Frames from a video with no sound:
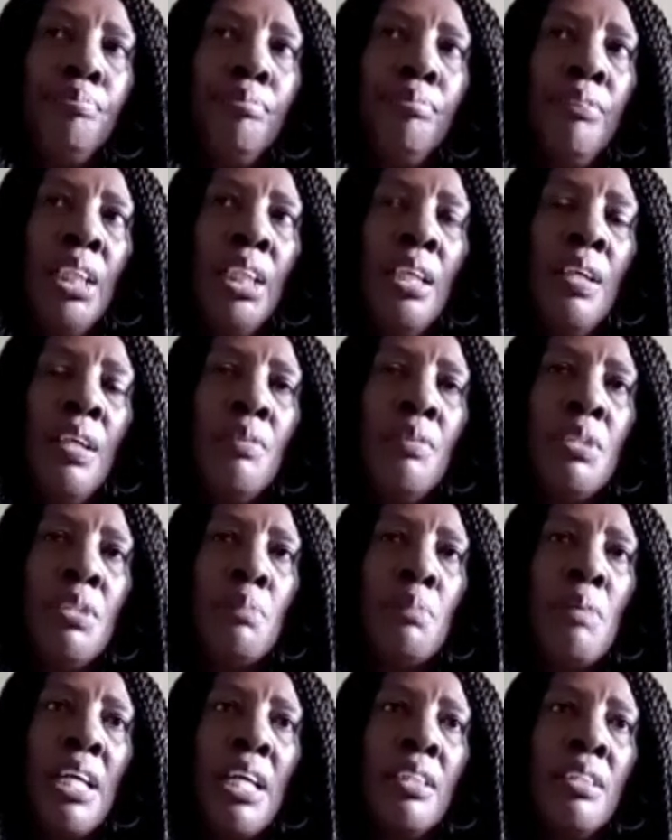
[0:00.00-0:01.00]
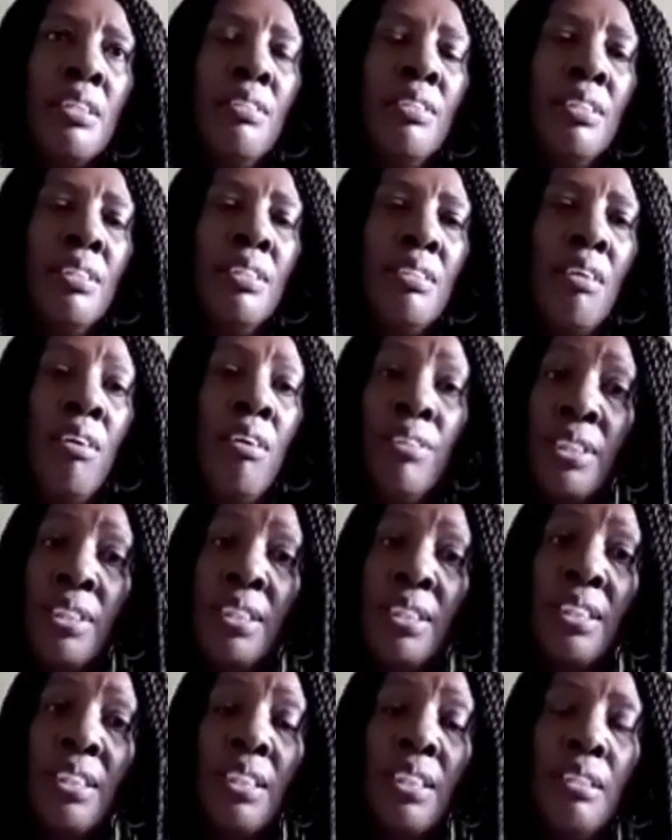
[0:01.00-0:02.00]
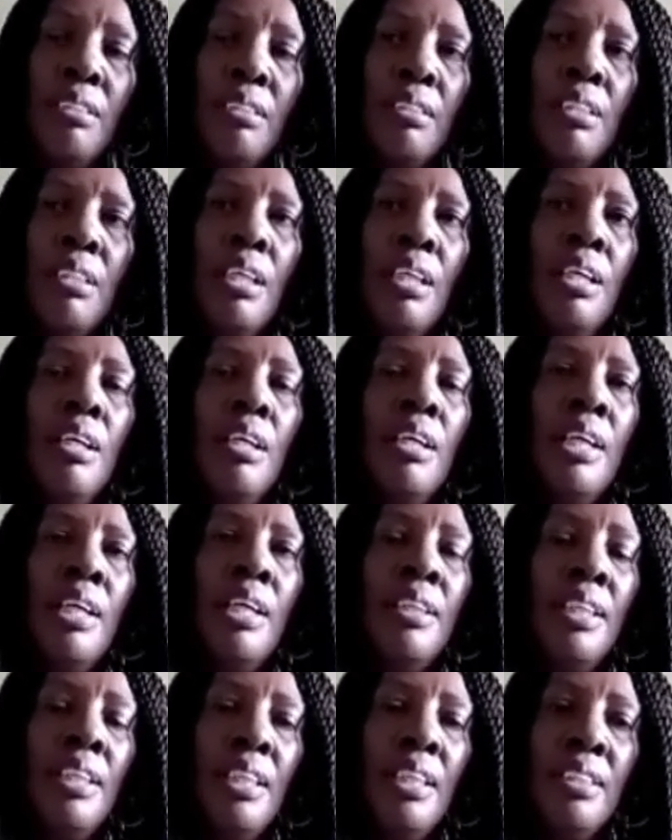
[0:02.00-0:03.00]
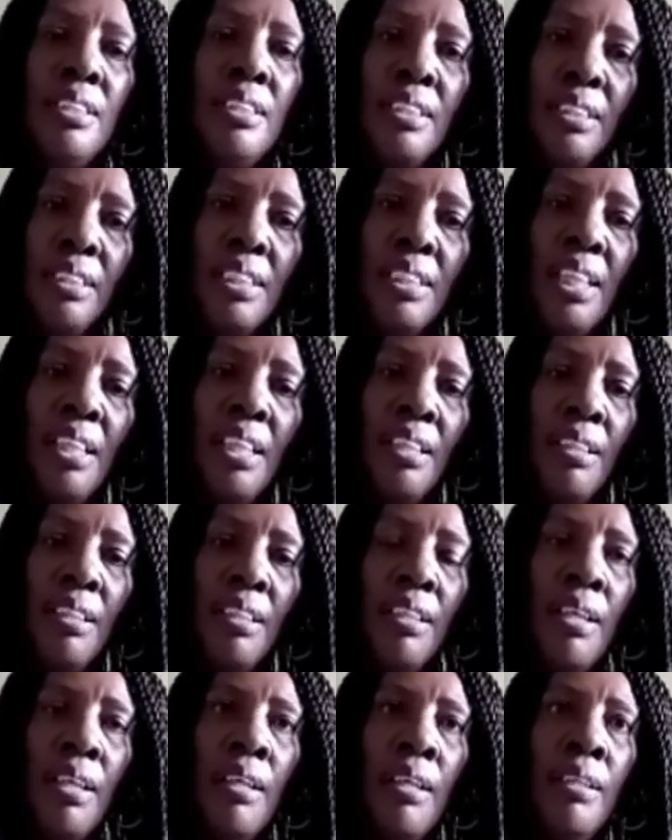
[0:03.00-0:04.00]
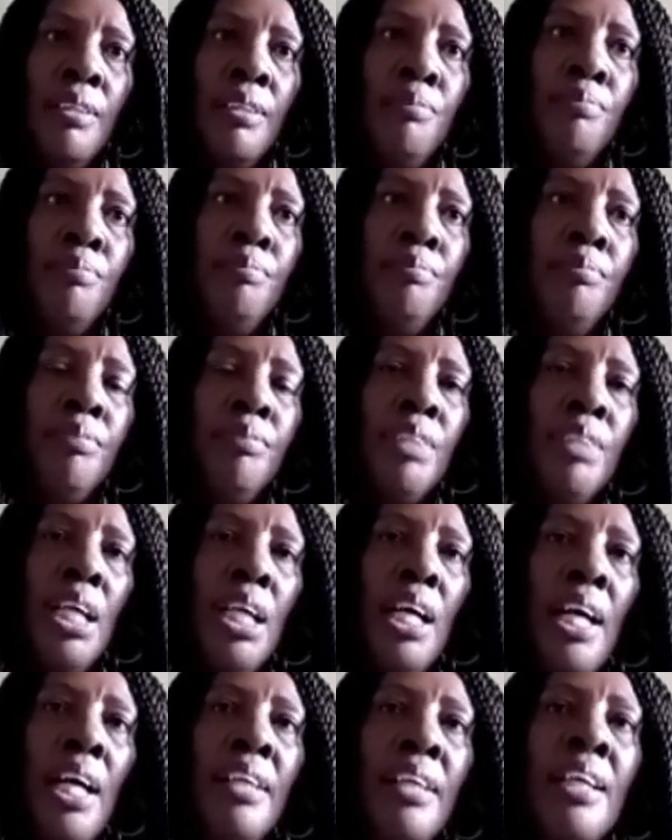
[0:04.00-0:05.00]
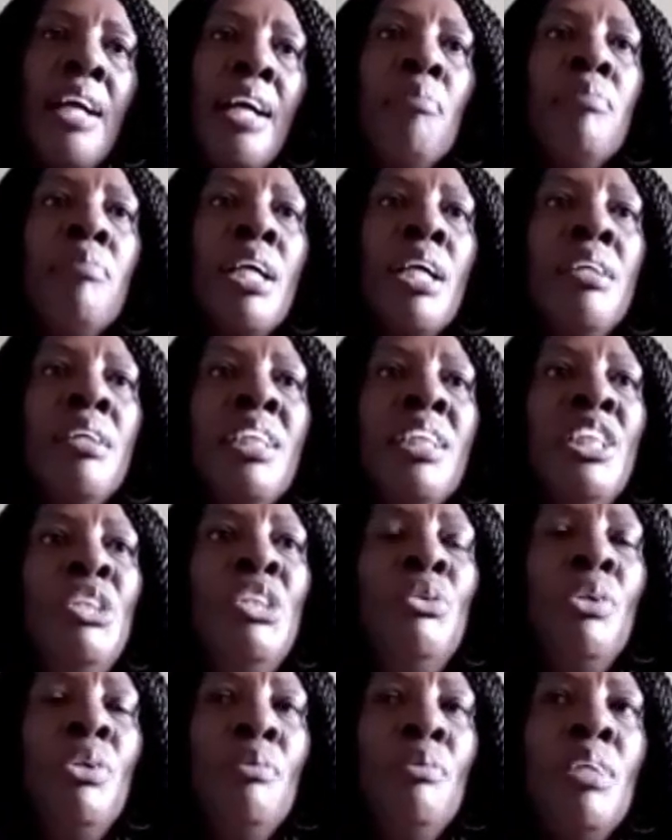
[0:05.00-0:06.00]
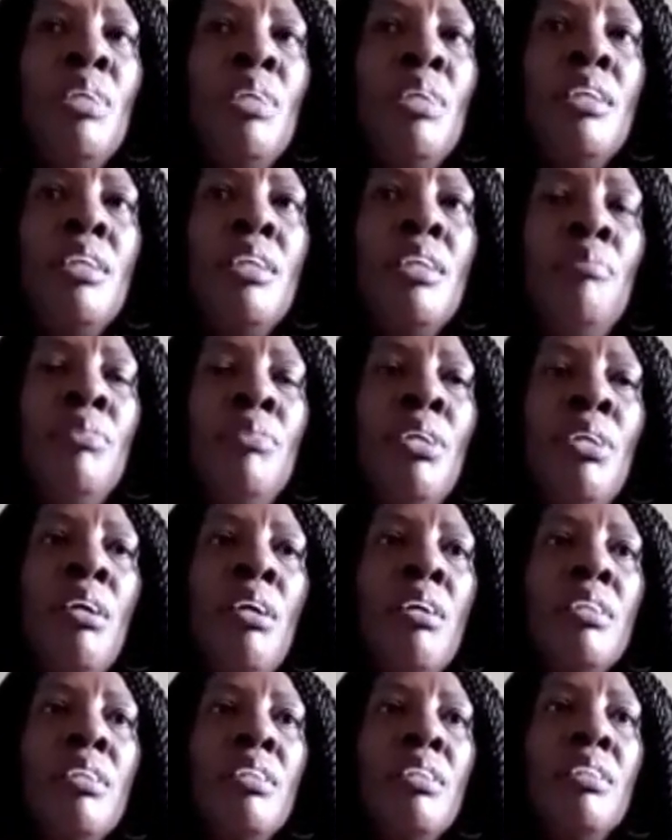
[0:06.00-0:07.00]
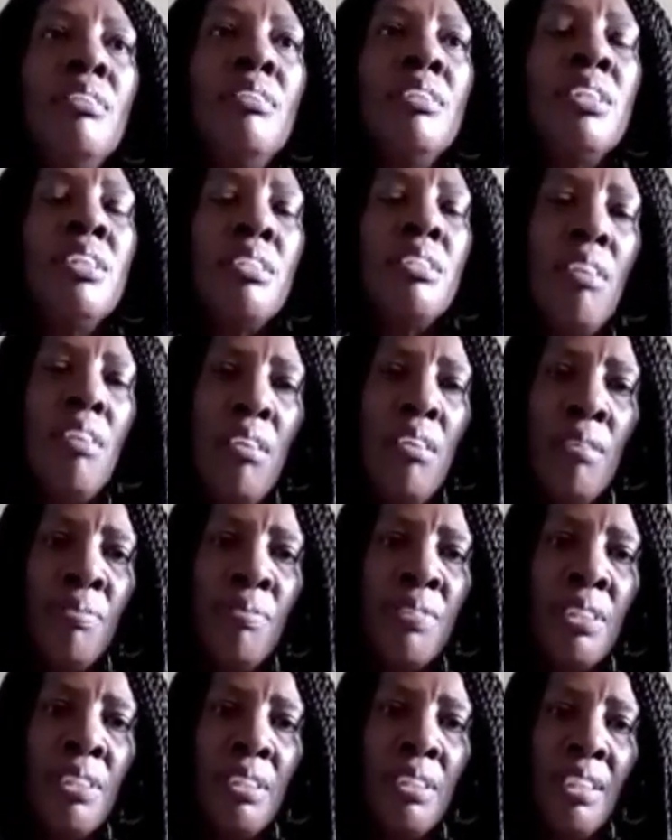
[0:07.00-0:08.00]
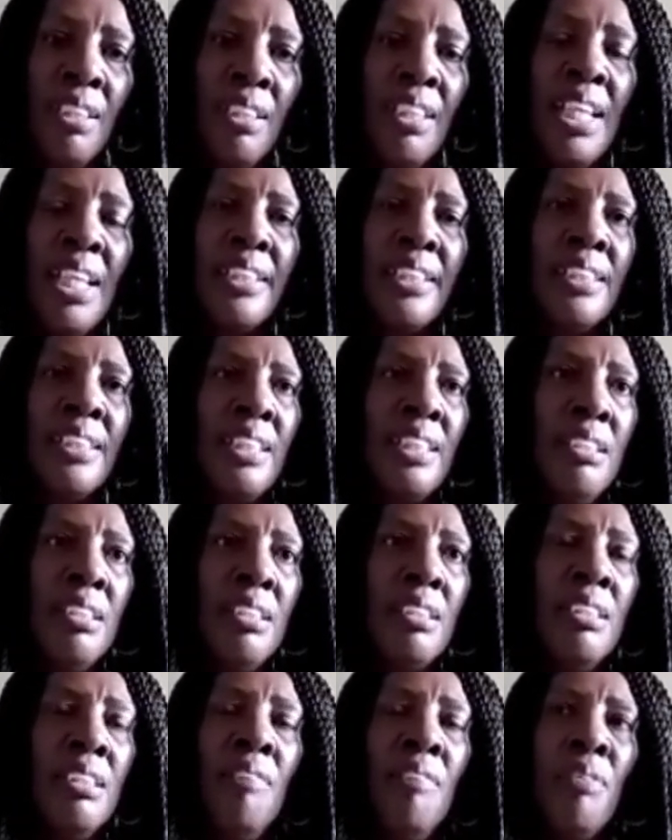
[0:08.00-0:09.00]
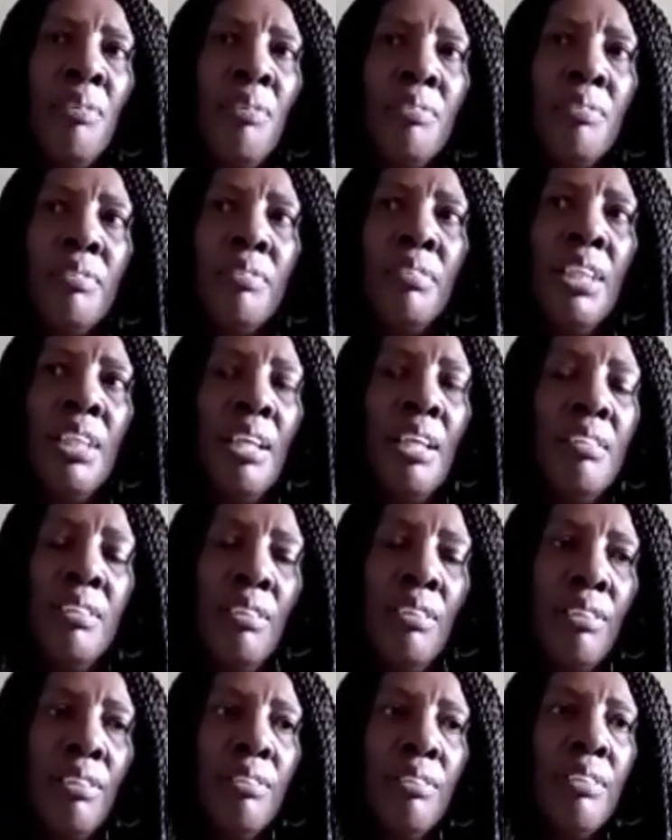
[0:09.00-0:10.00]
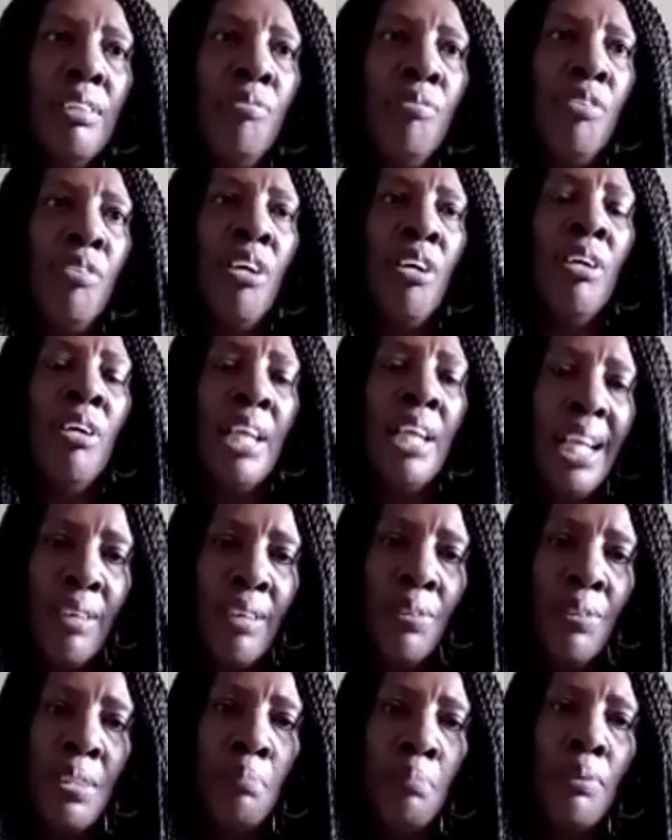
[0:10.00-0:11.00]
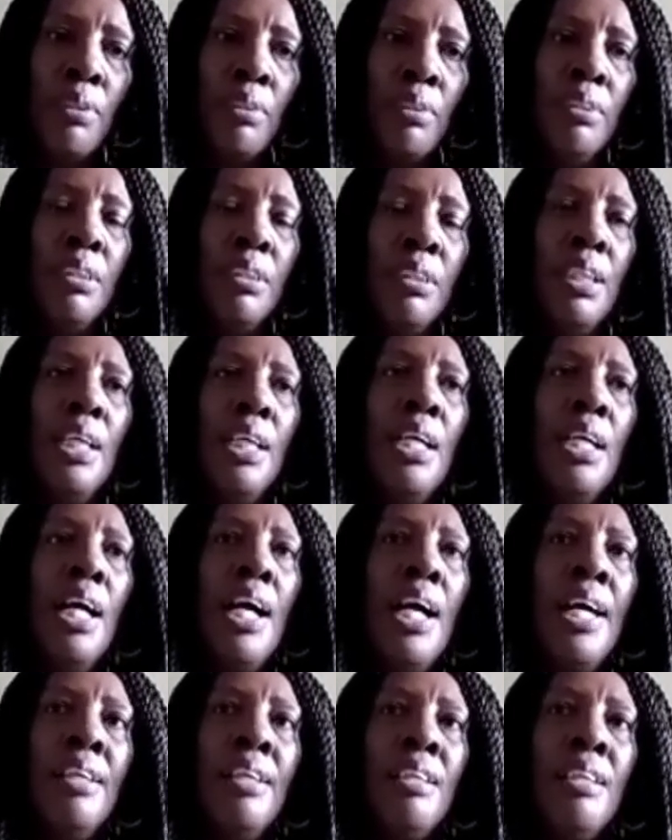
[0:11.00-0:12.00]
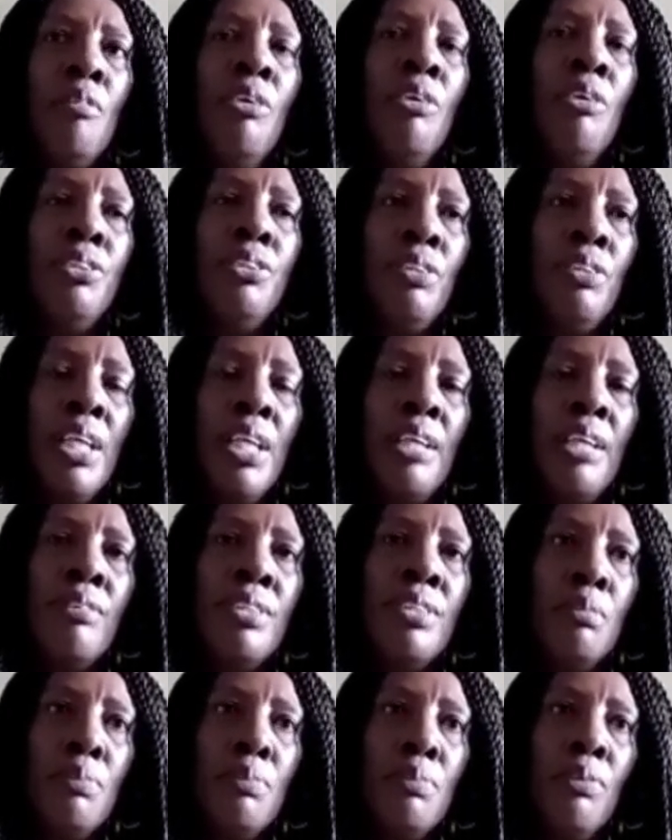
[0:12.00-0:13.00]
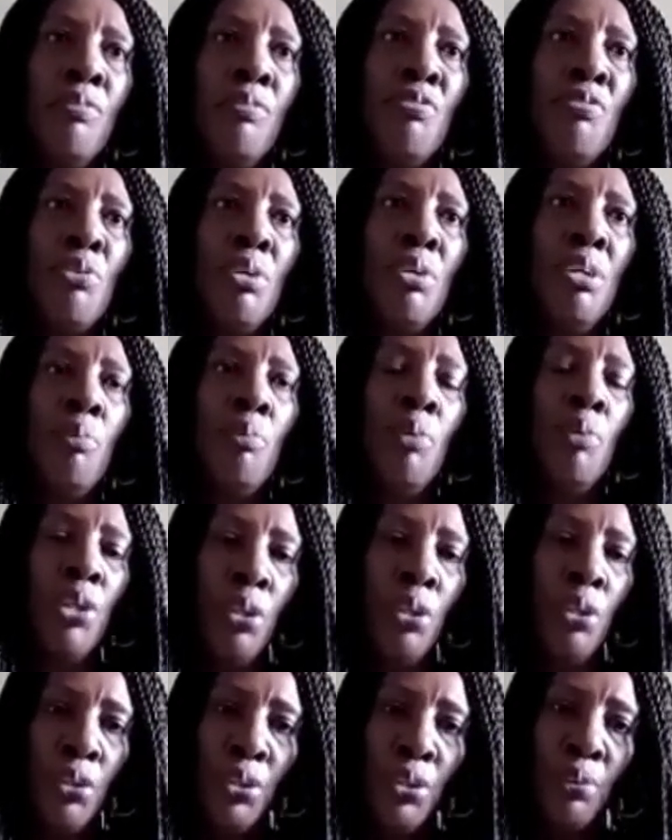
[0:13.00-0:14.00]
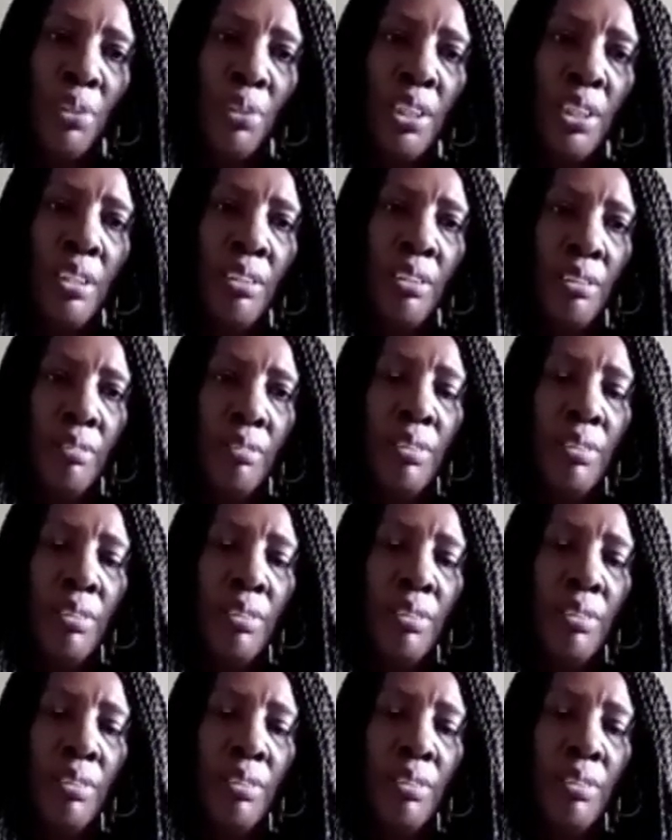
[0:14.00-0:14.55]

It comes back to the honesty at the end of the day. And you know me, I'm not soft in that sense. Never, yeah, no. If you're accountable and I'm holding you accountable for what you're doing,